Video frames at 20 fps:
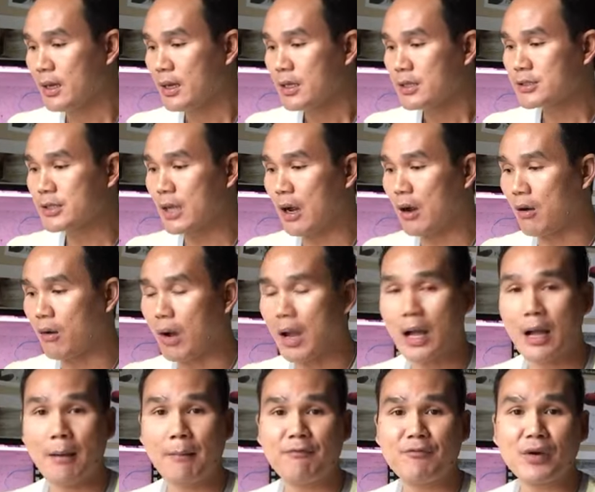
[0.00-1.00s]

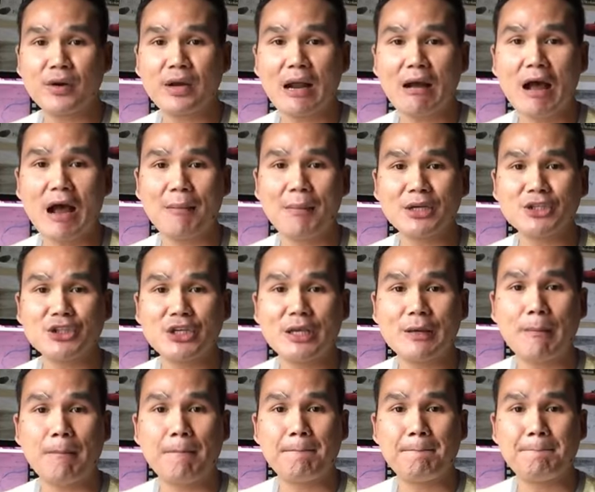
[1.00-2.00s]
So figure out how much
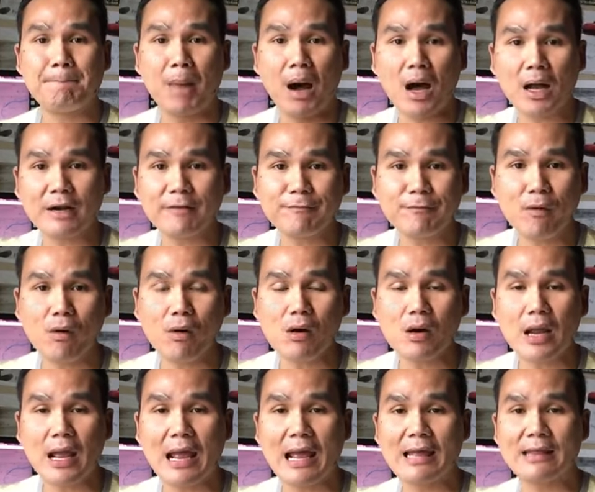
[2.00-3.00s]
he bought it
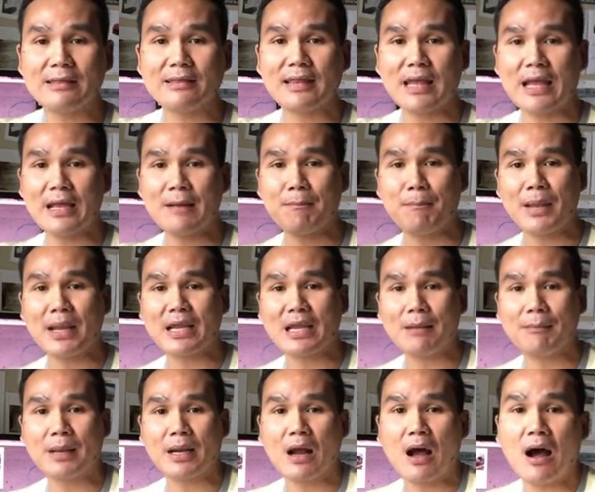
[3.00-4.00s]
for, and then make
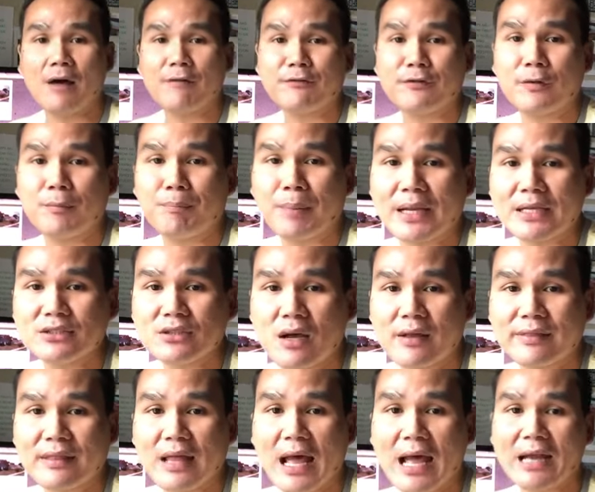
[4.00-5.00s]
him an offer based
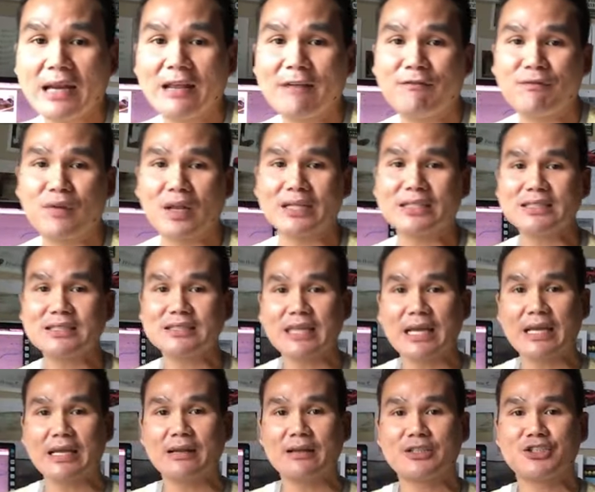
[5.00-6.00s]
on that. If, let's just
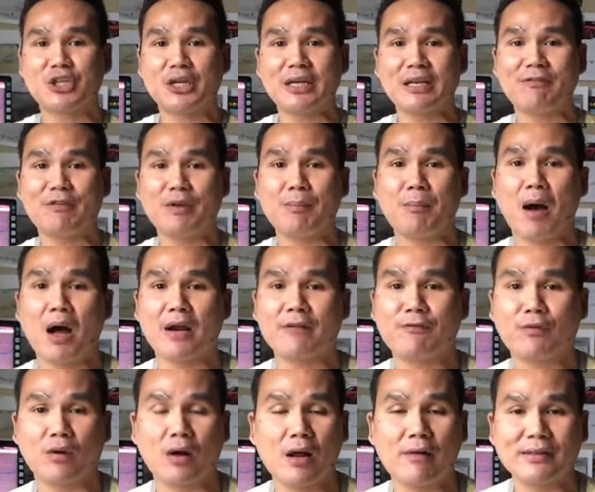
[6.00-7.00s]
say, Jin, if he bought it
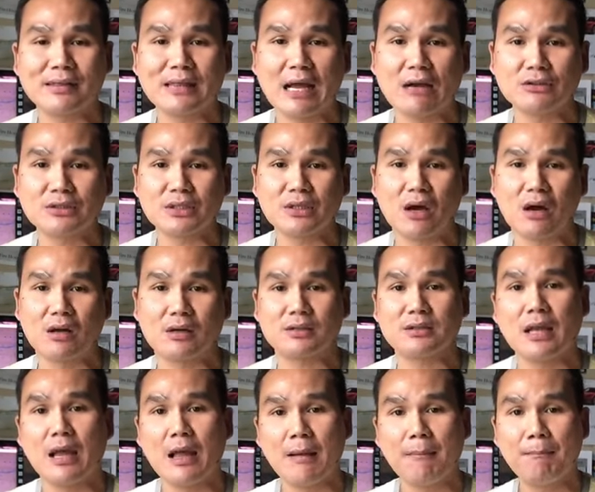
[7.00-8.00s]
for $100,000,
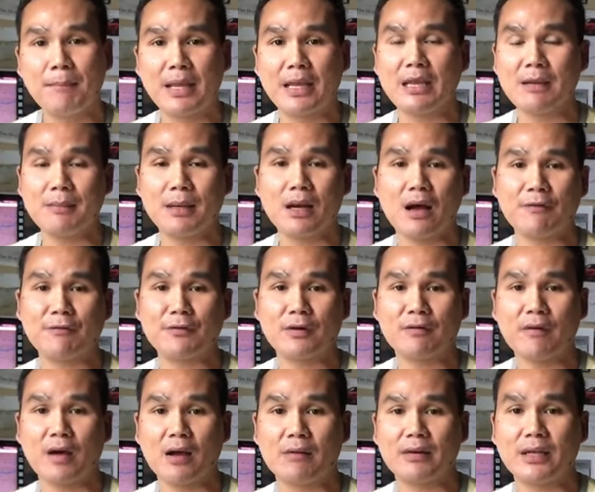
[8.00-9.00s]
make him an offer
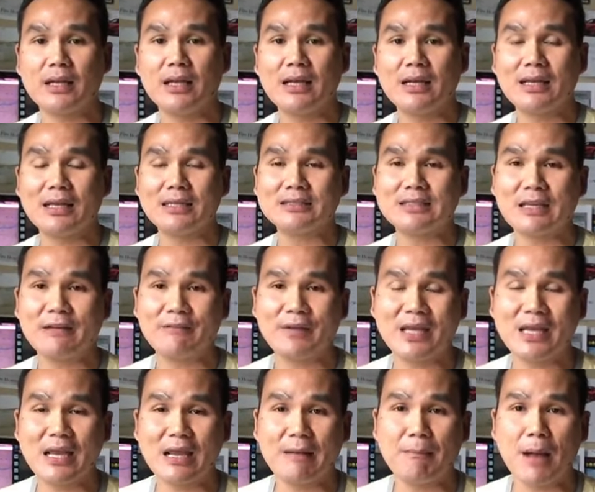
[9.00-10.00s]
of 100. Let's say if
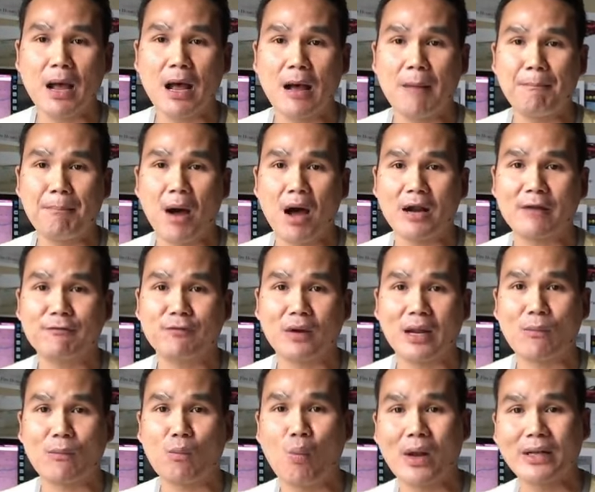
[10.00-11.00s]
he bought it for
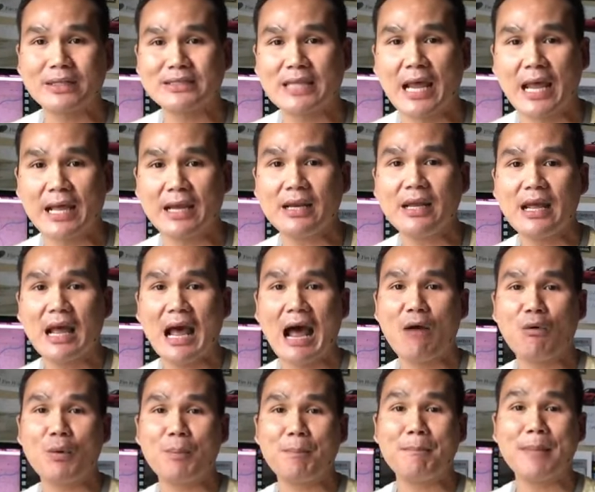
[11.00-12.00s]
like 110,
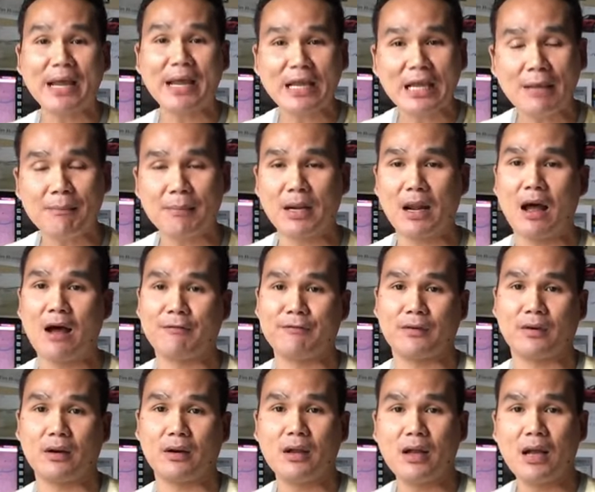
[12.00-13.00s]
I would make him an
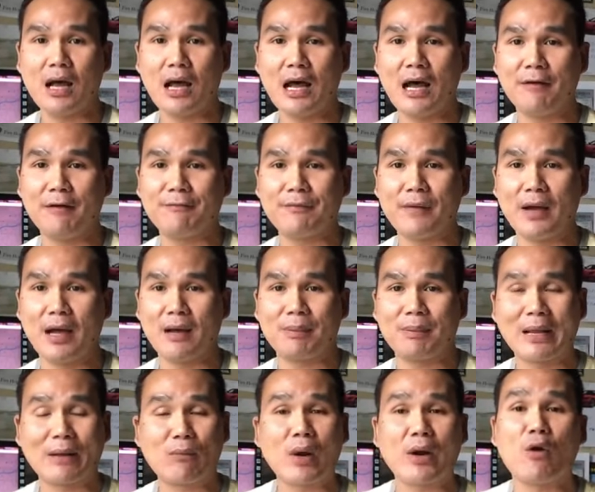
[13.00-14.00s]
offer of
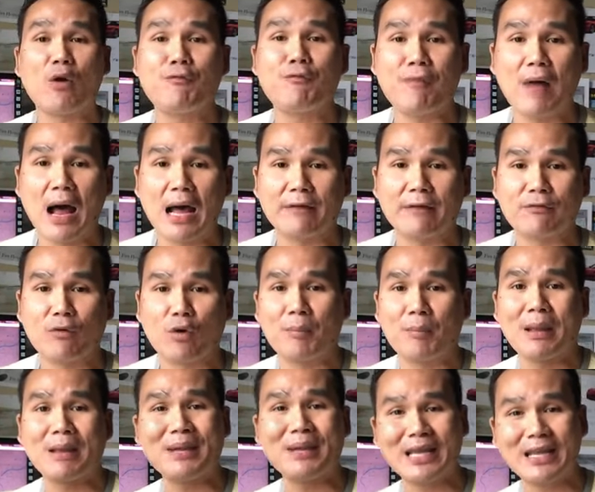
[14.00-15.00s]
like 105, or
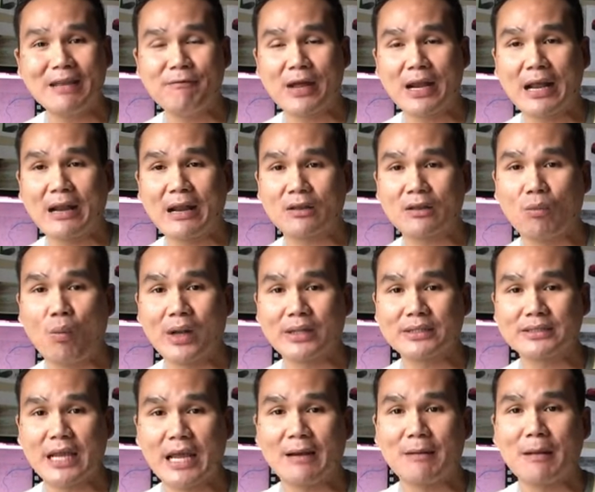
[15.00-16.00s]
maybe even at
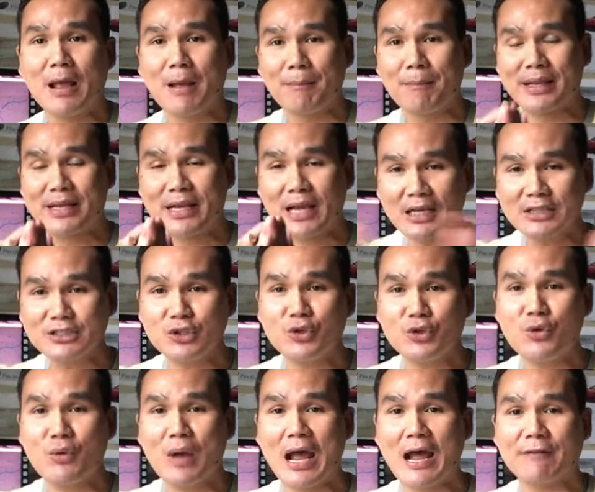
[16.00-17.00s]
110, because you
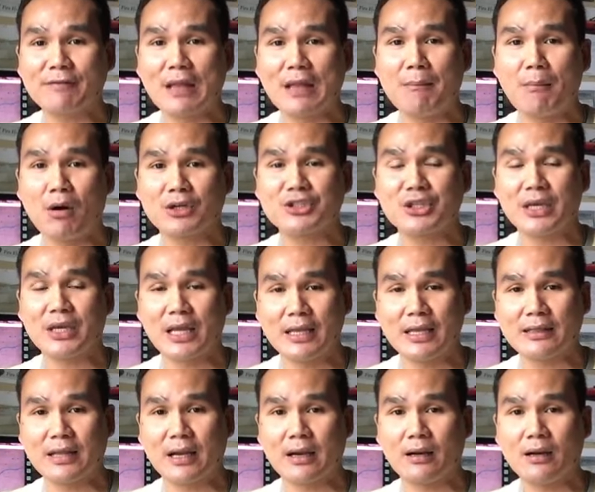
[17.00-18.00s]
do have that margin
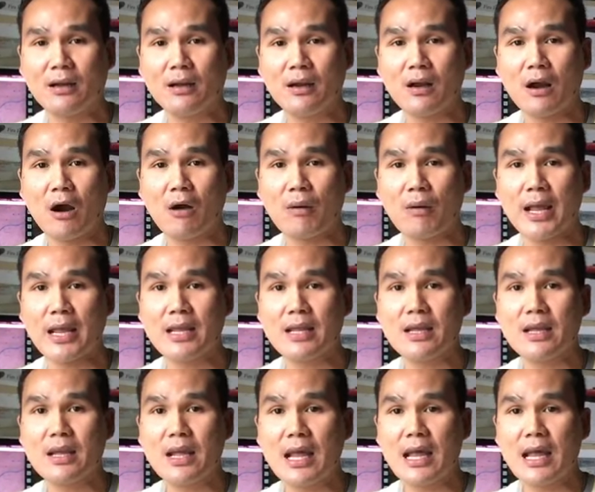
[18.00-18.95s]
in there, all right?